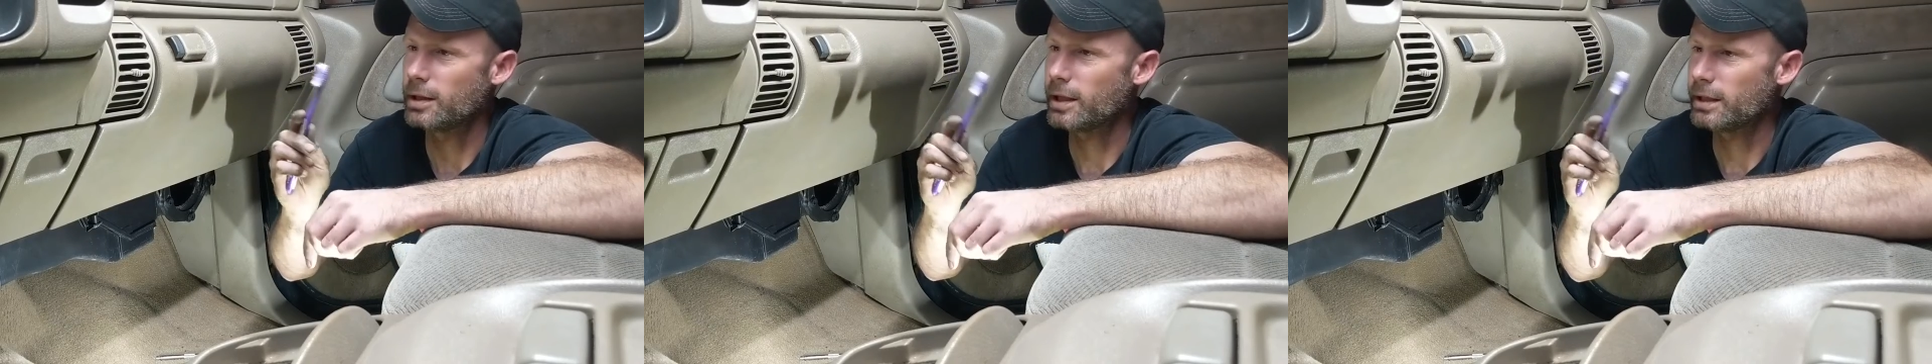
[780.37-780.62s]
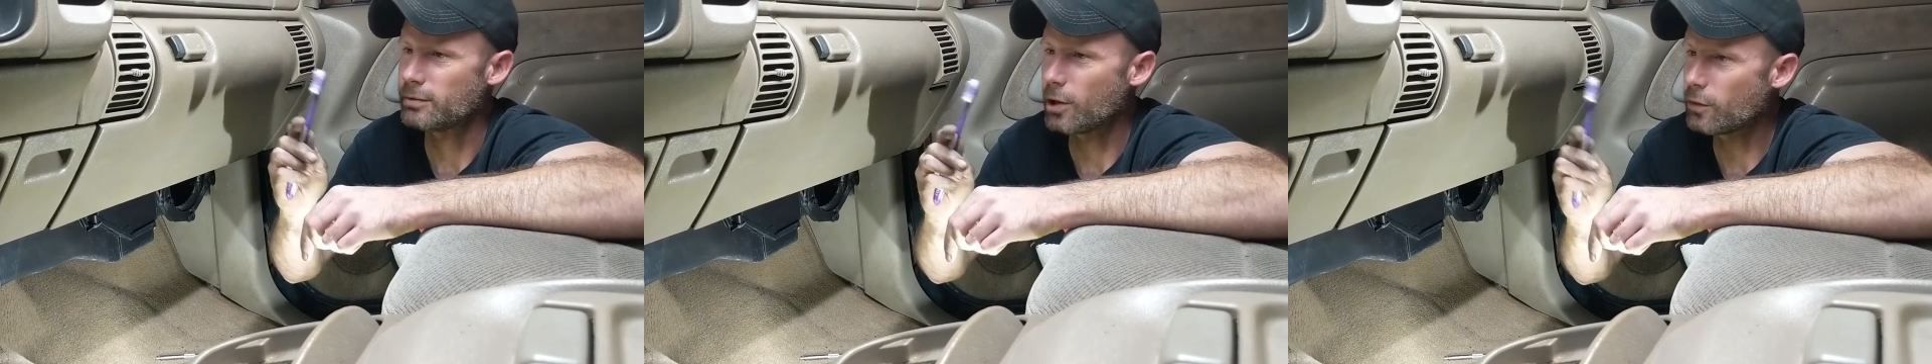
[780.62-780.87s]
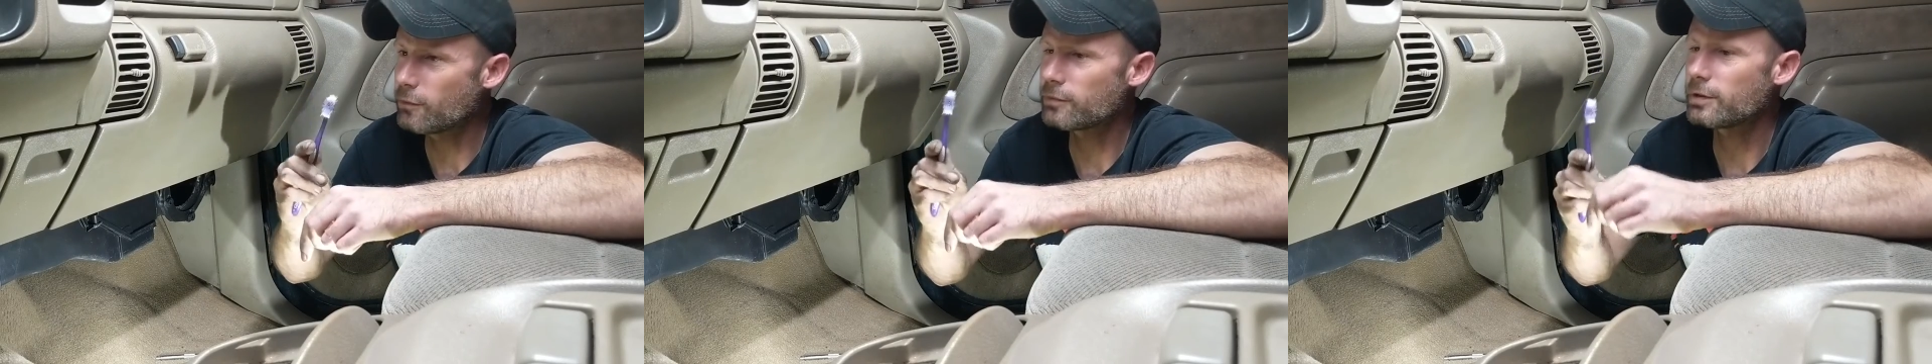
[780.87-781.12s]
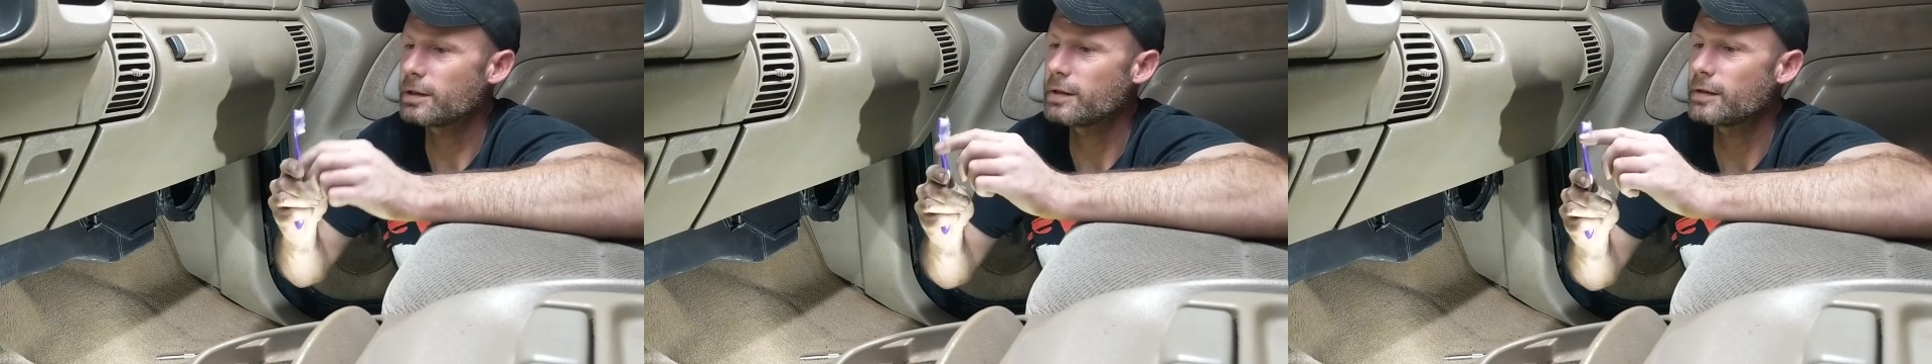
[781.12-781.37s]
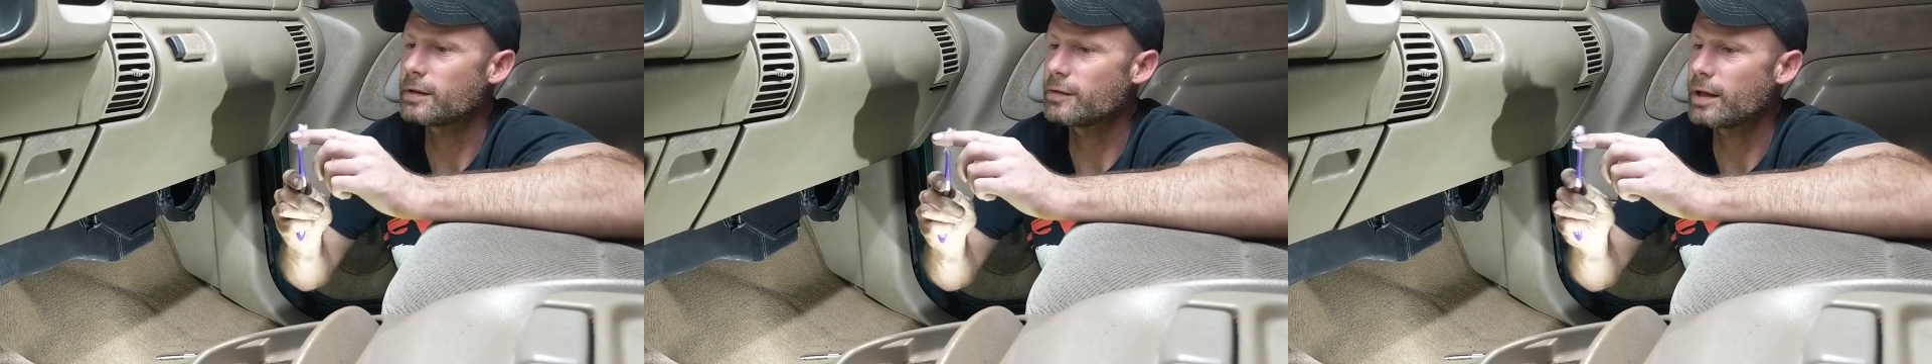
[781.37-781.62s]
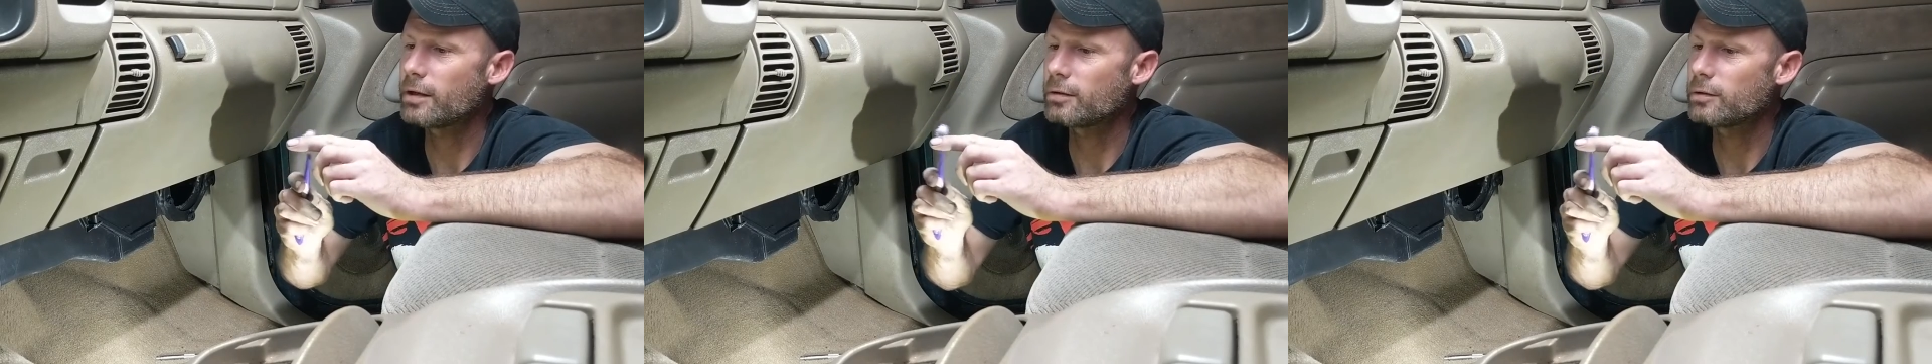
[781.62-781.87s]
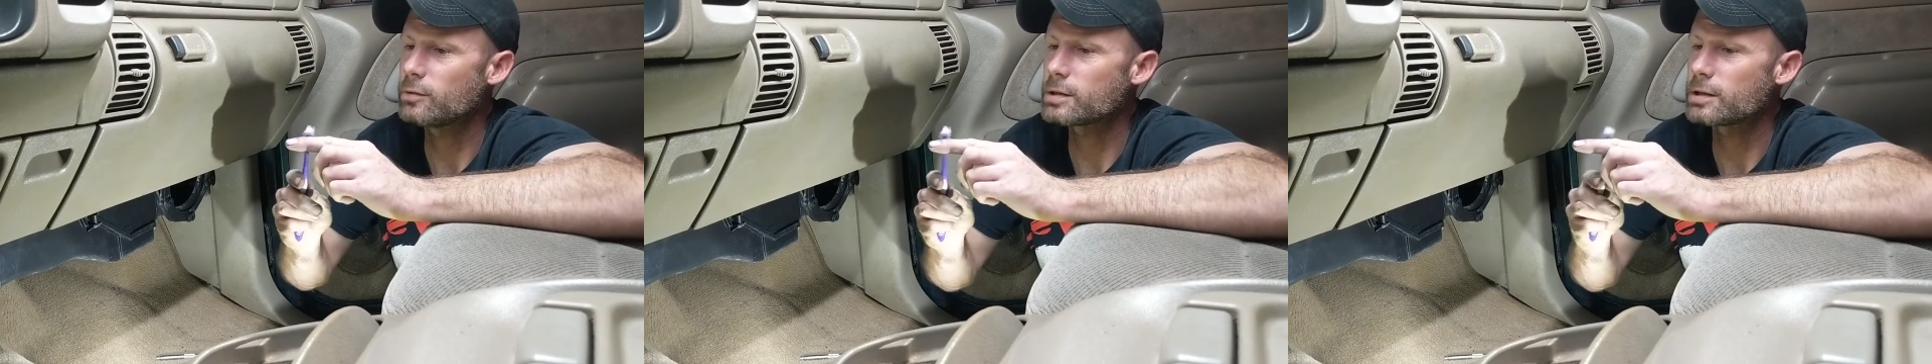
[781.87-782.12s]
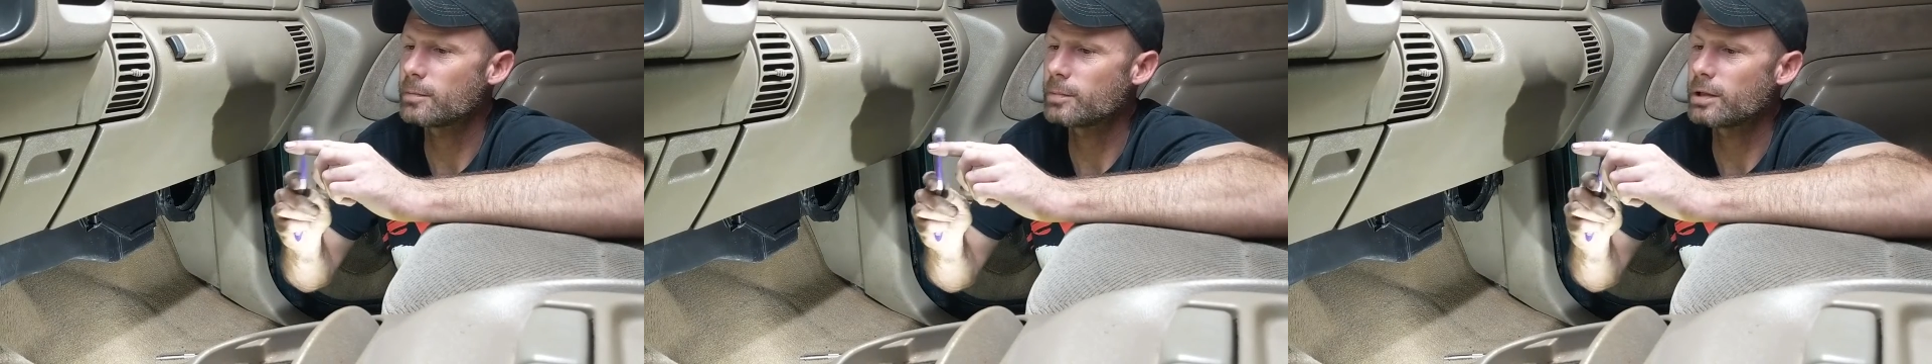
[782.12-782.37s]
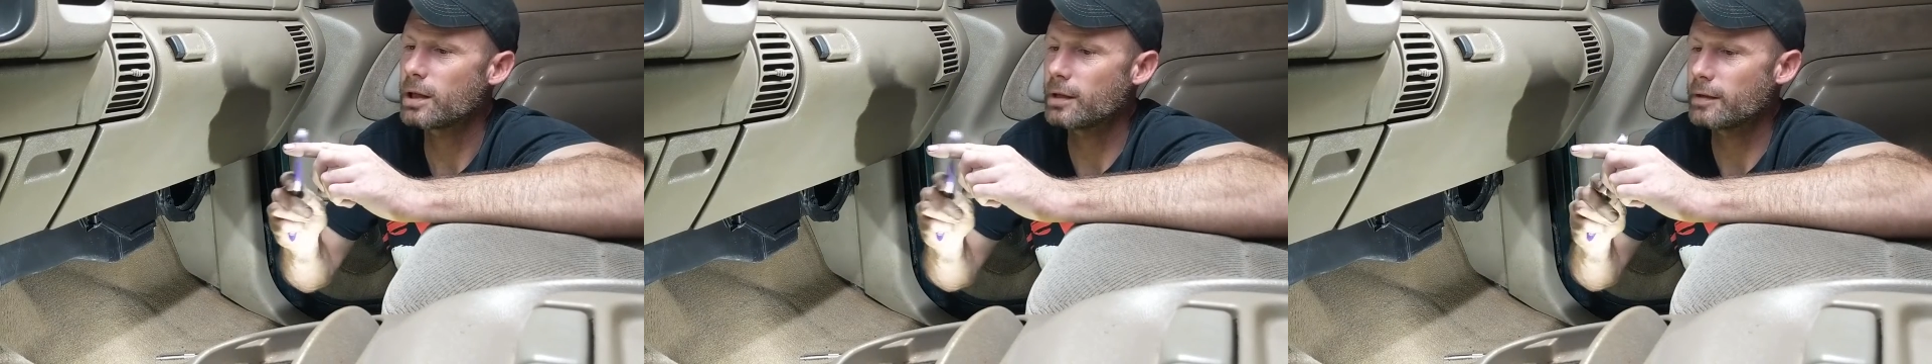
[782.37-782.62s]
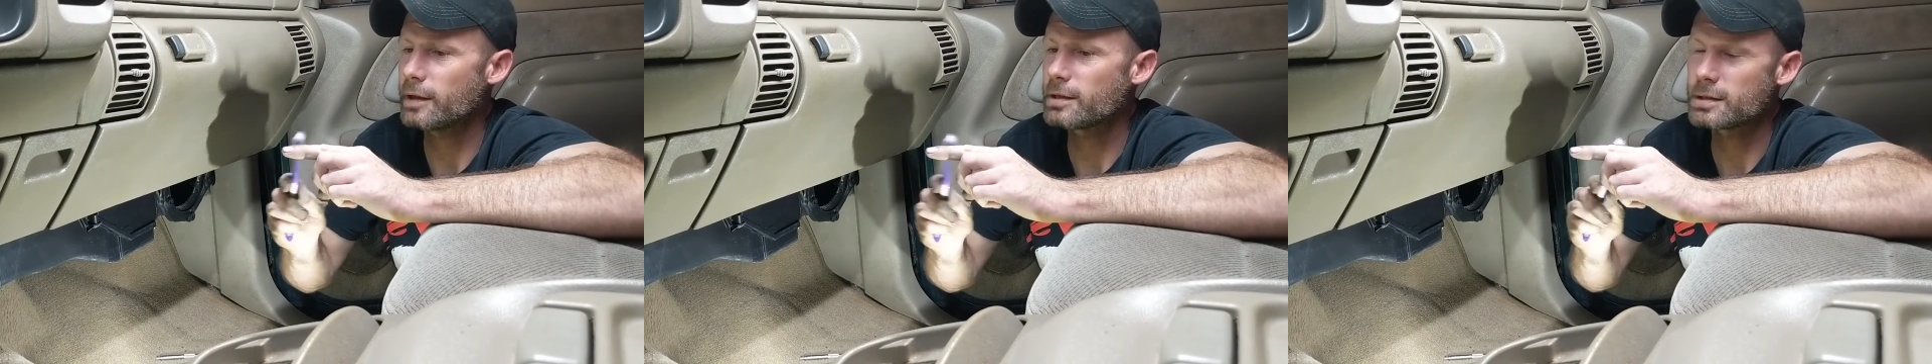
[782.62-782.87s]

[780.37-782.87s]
and hopefully that that'll loosen up a lot of that